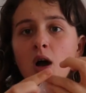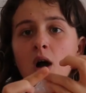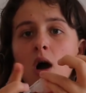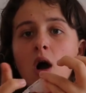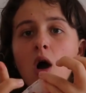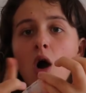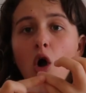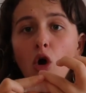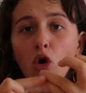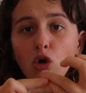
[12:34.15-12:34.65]

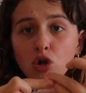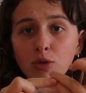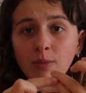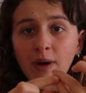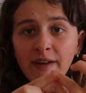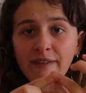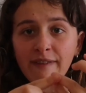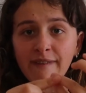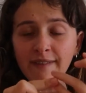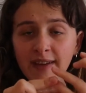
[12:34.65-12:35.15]
hold
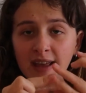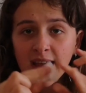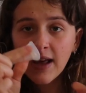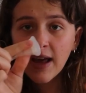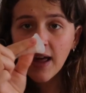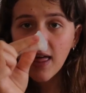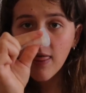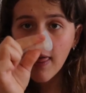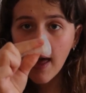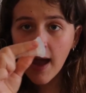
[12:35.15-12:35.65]
my
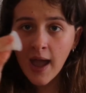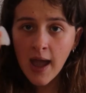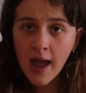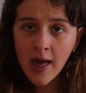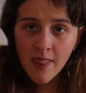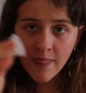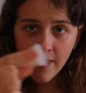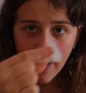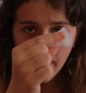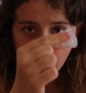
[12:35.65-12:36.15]
finger there,
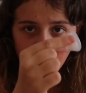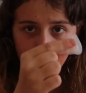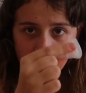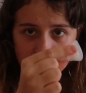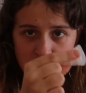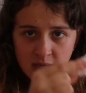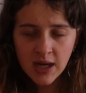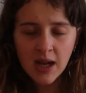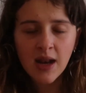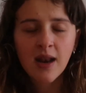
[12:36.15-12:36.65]
and then
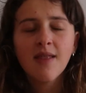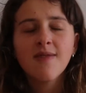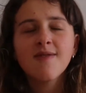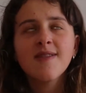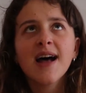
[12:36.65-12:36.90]
press it in.